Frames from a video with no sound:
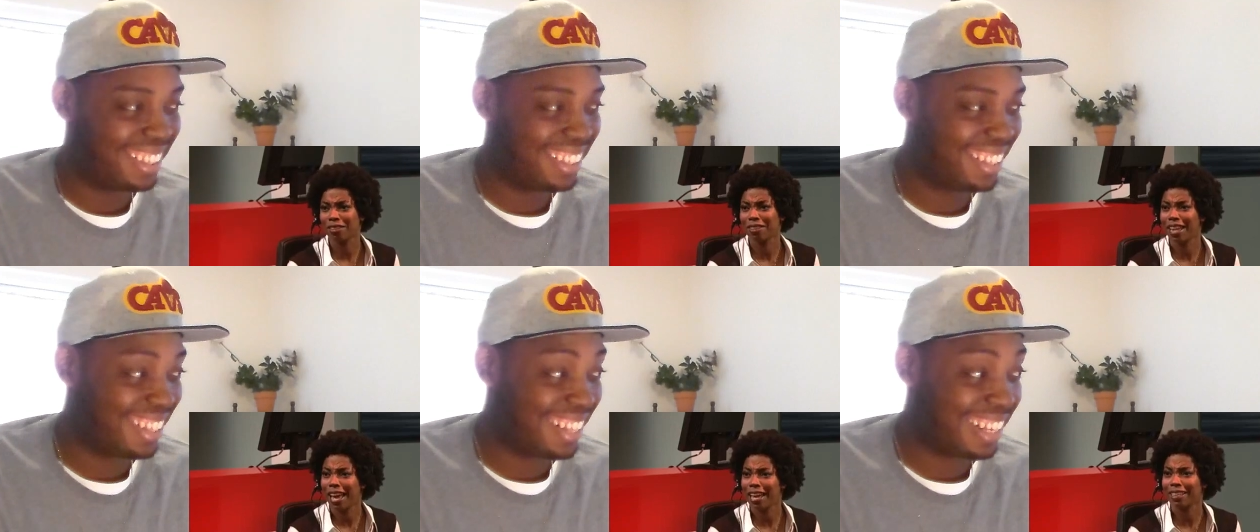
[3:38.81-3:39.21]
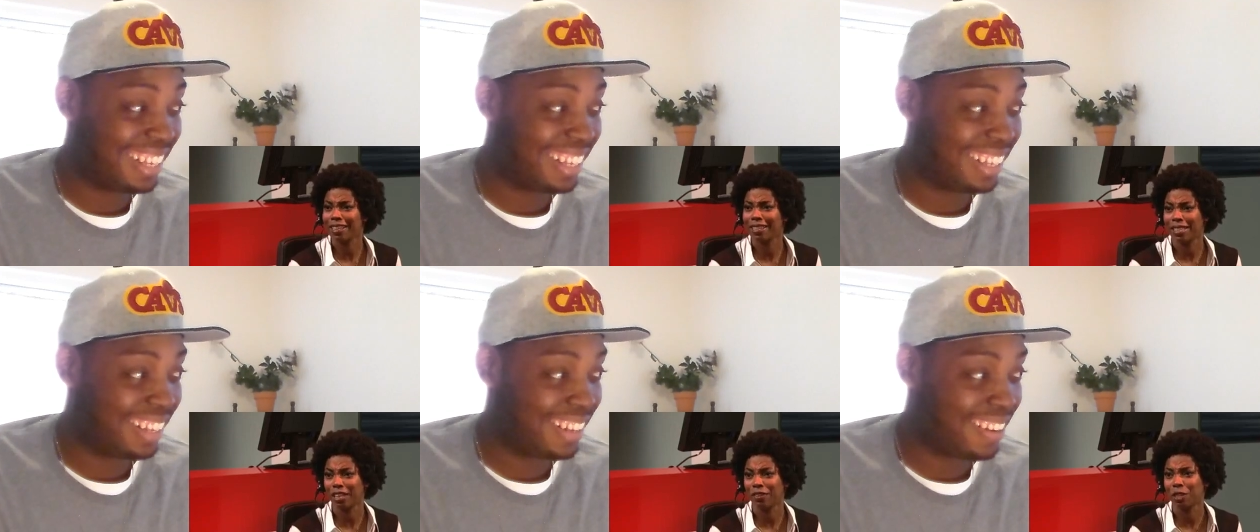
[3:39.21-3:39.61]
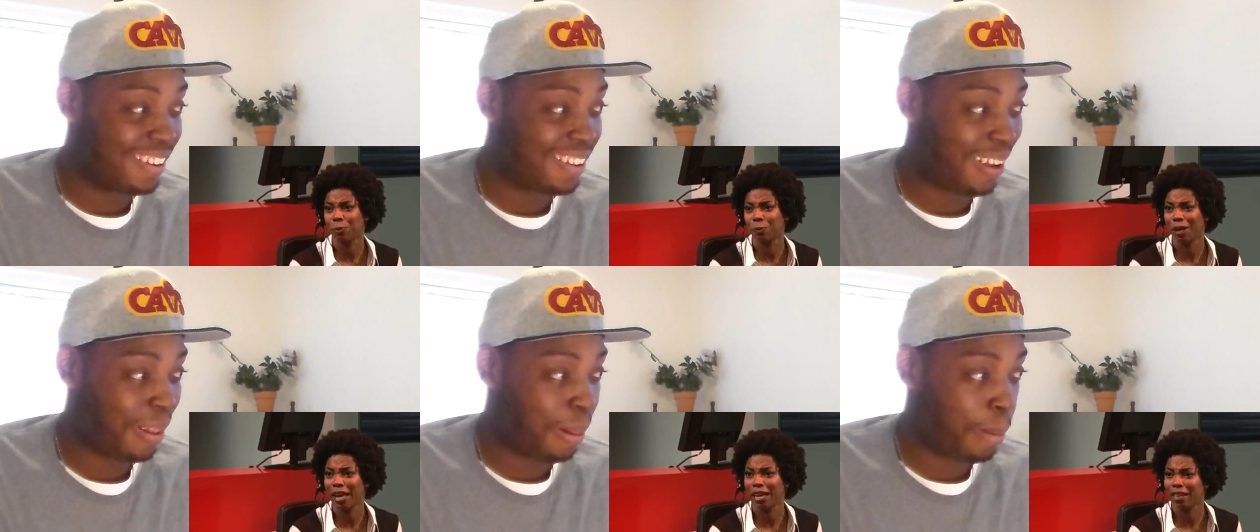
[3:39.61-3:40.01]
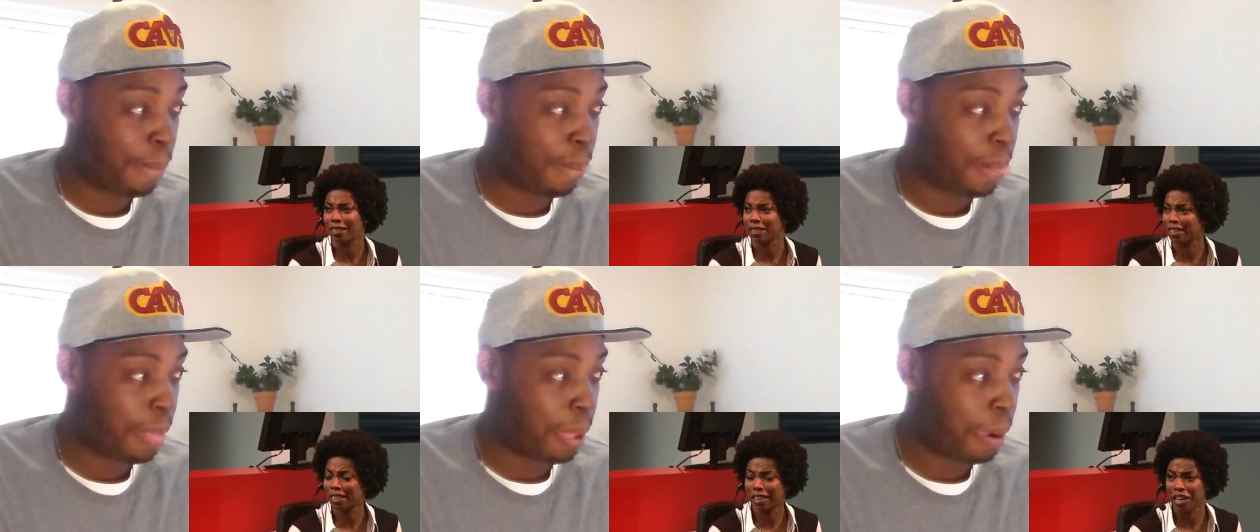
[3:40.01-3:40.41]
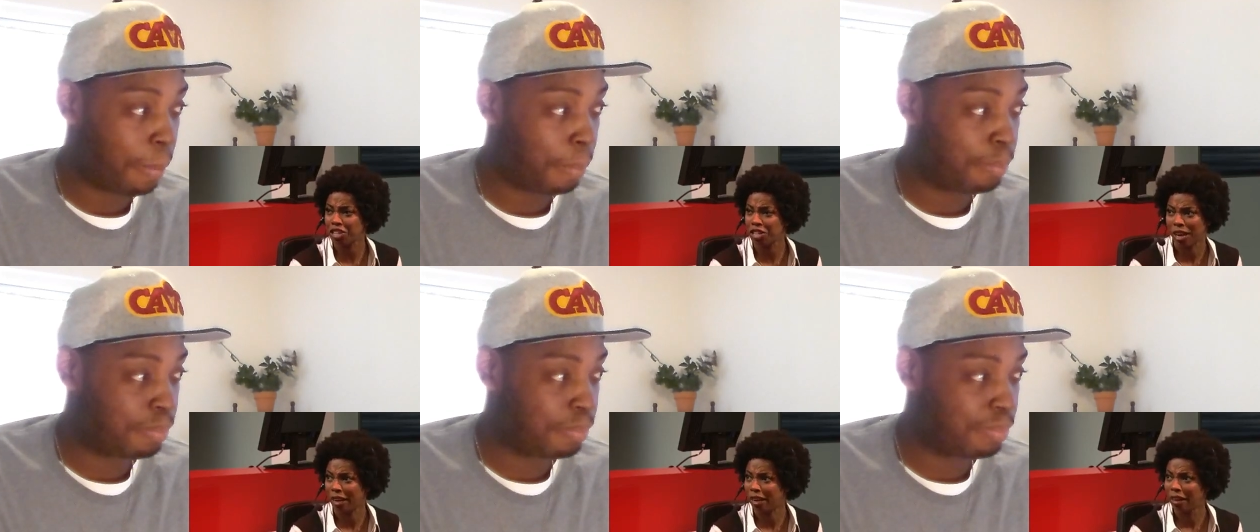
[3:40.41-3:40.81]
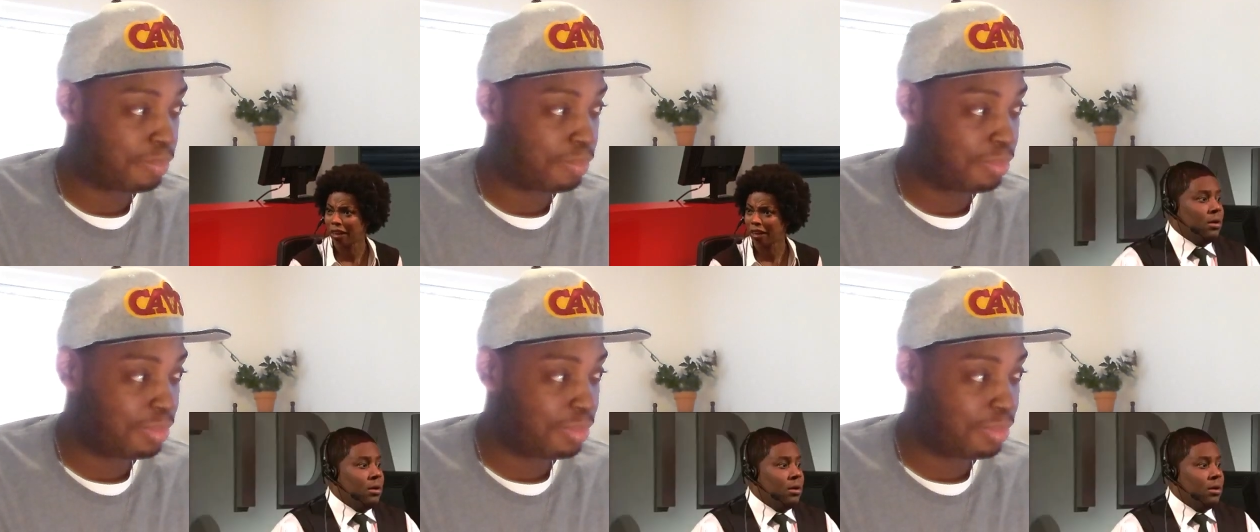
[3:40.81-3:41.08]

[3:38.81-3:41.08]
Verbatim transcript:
Speaker 1: The nineties Divas playlist is glitching.